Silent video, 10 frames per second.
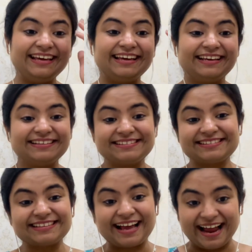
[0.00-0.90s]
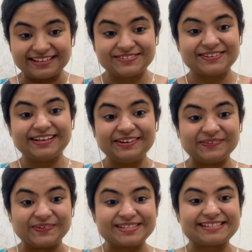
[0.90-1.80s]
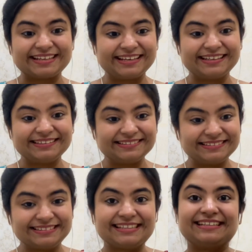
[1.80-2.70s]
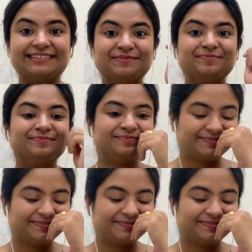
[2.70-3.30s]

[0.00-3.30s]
is actually roasting Dunham.